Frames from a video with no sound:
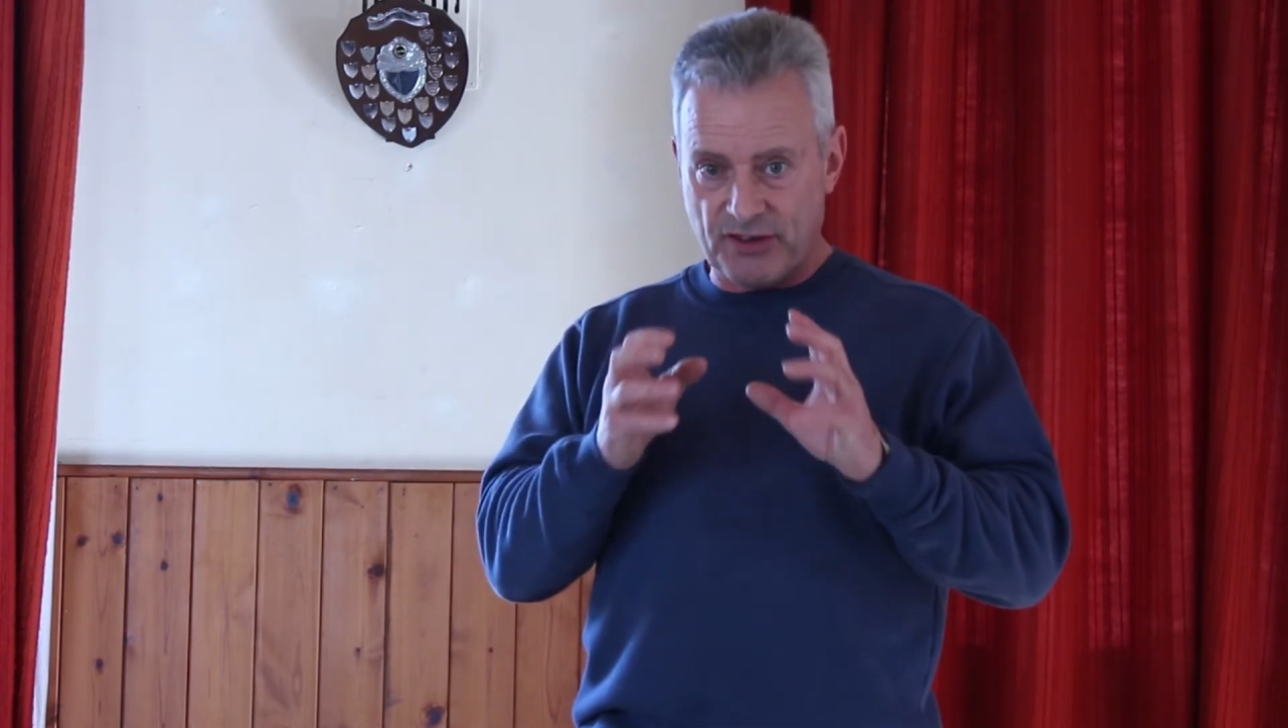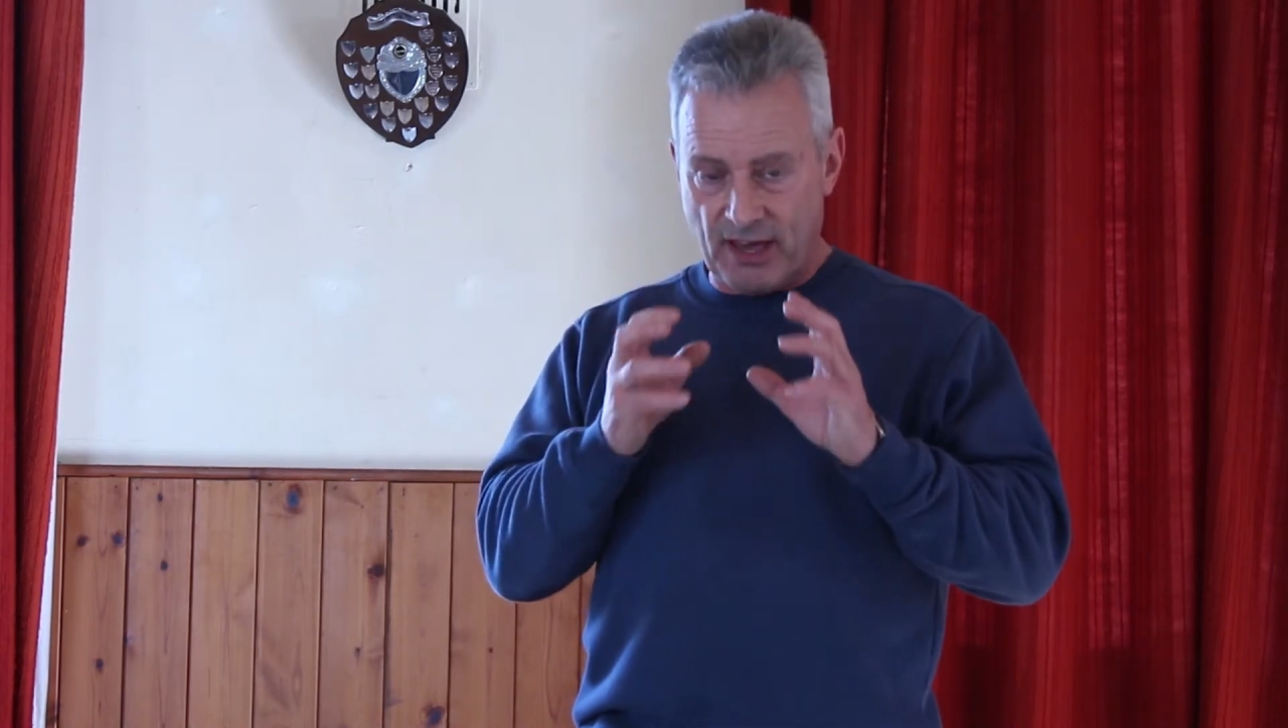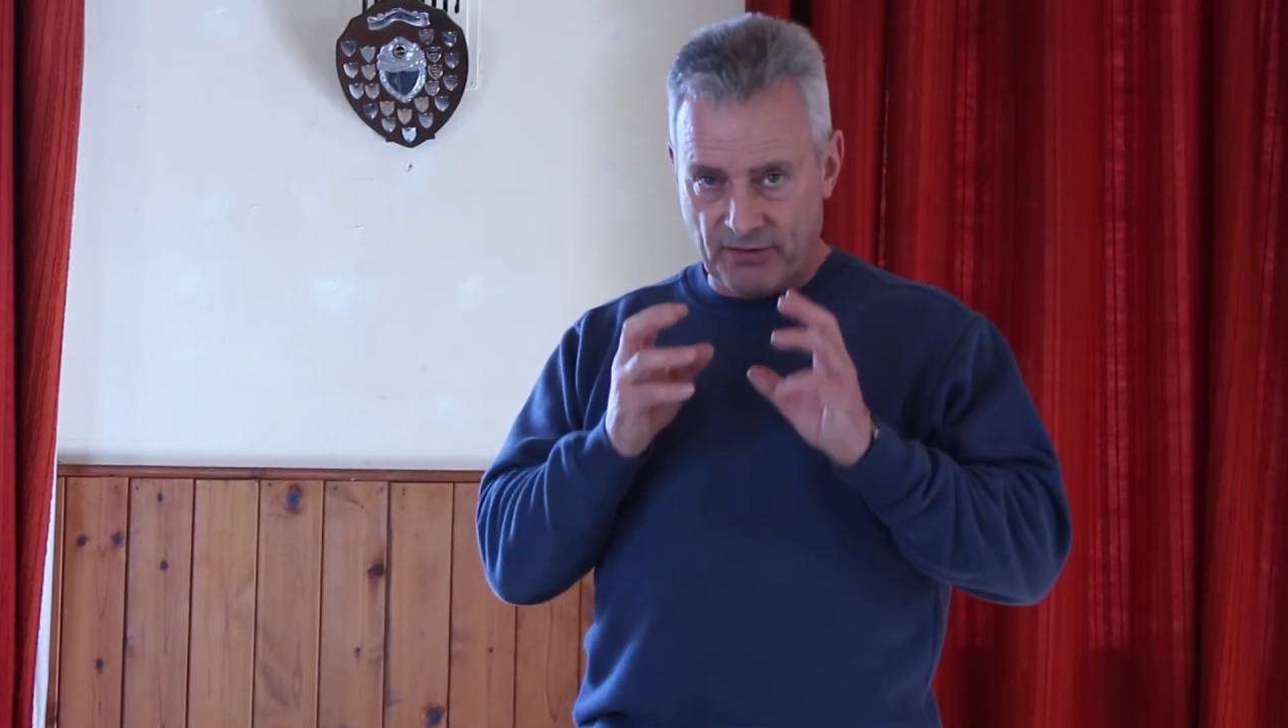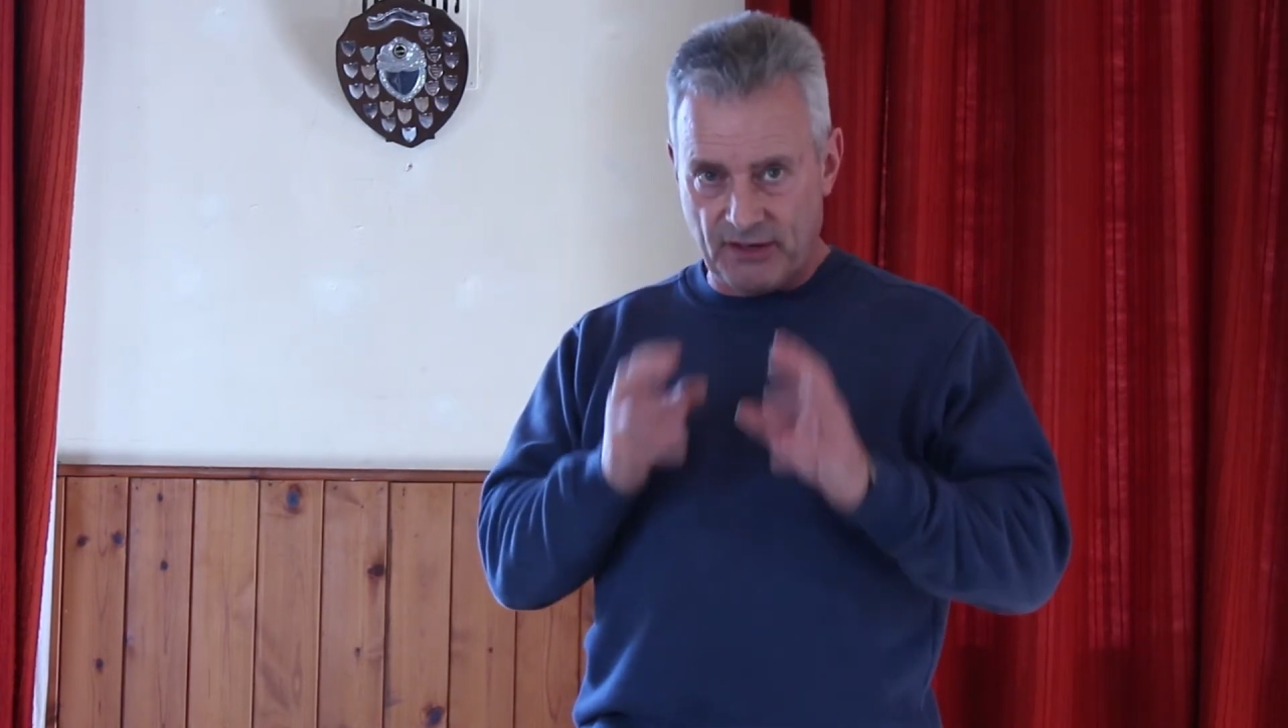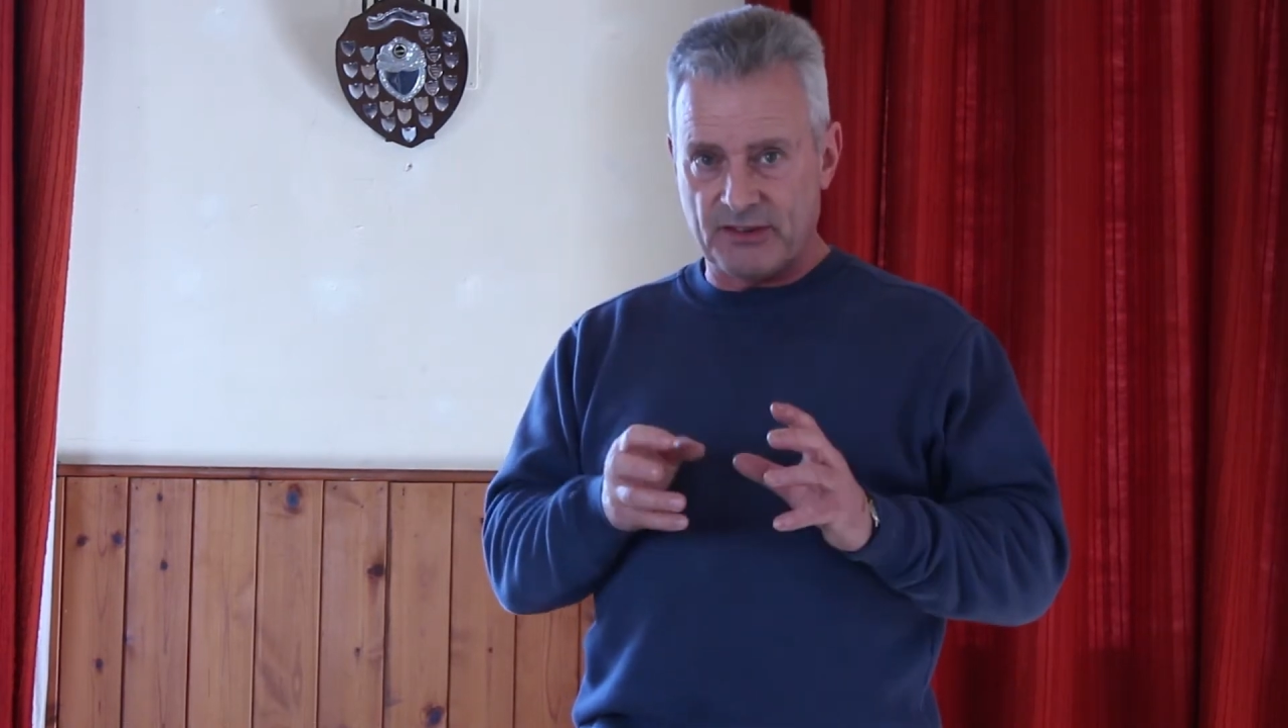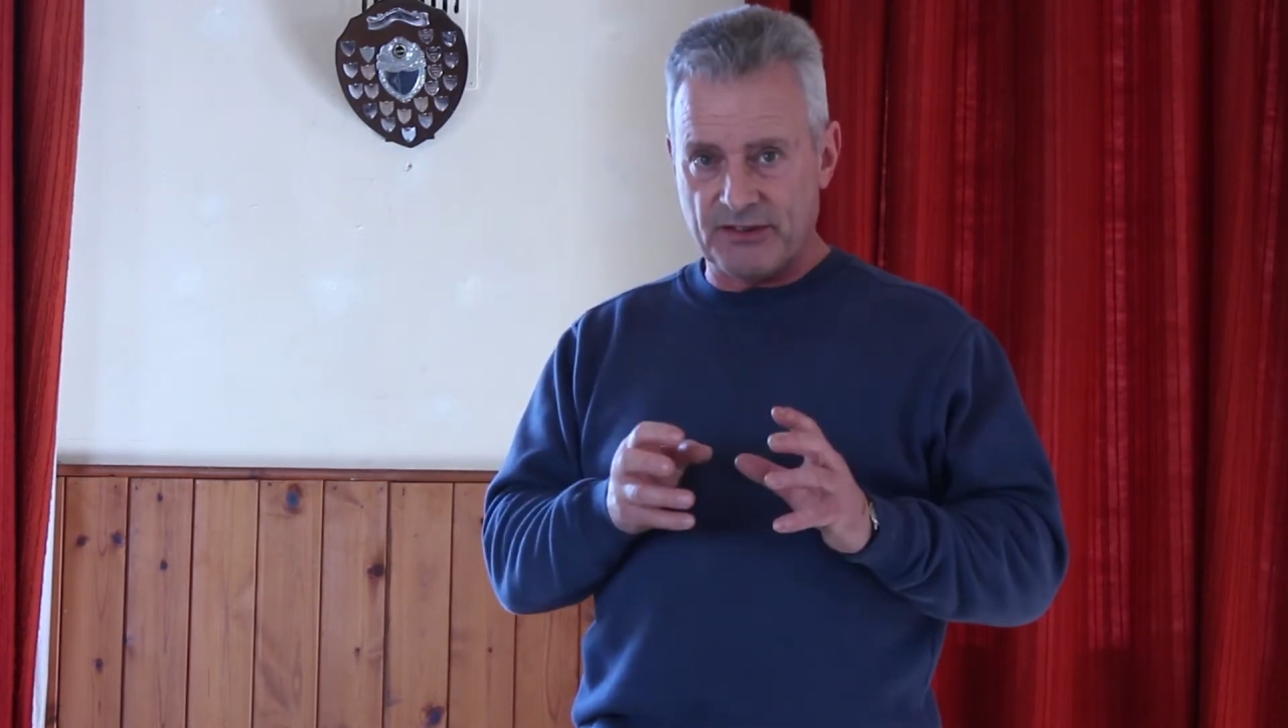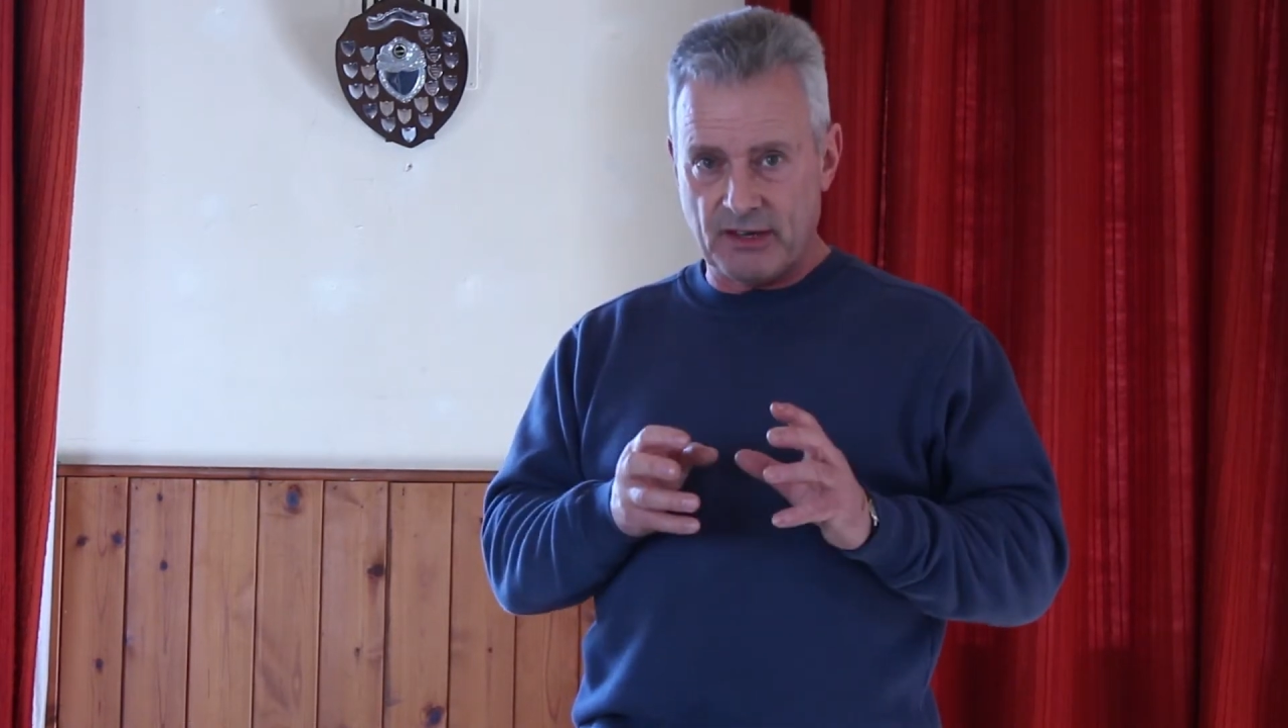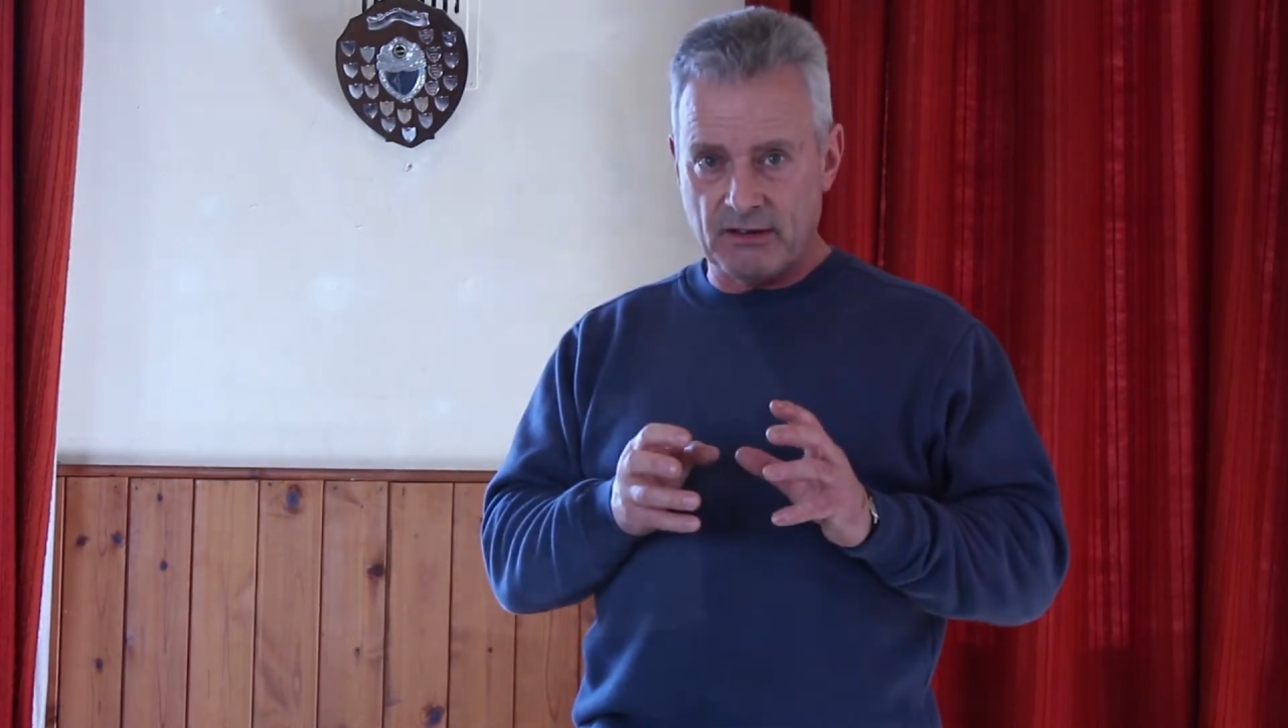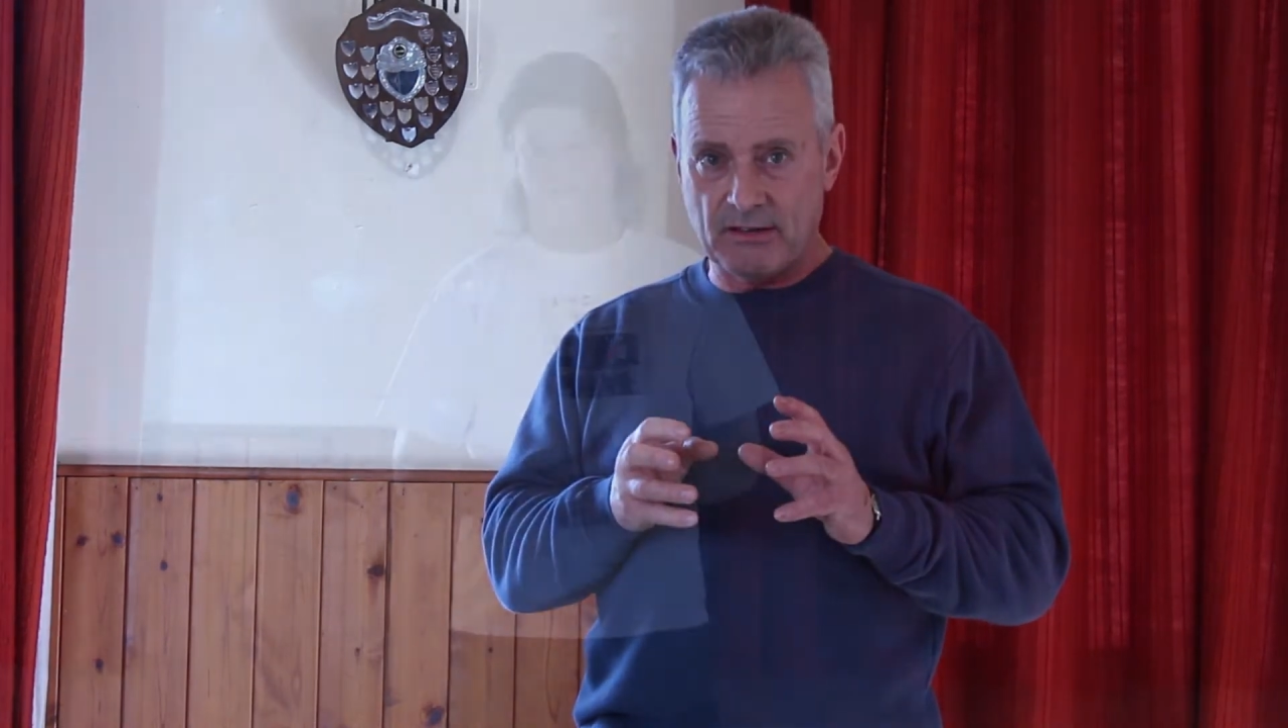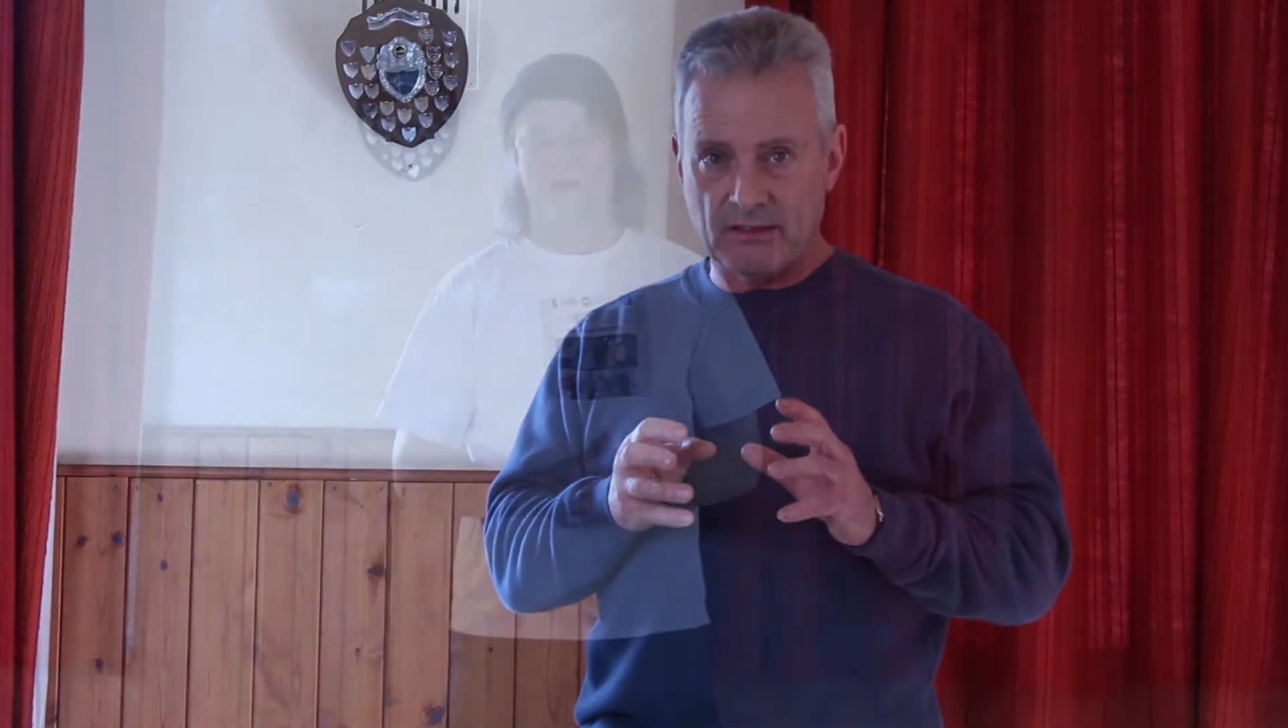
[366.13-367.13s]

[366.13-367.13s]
safety is concerned.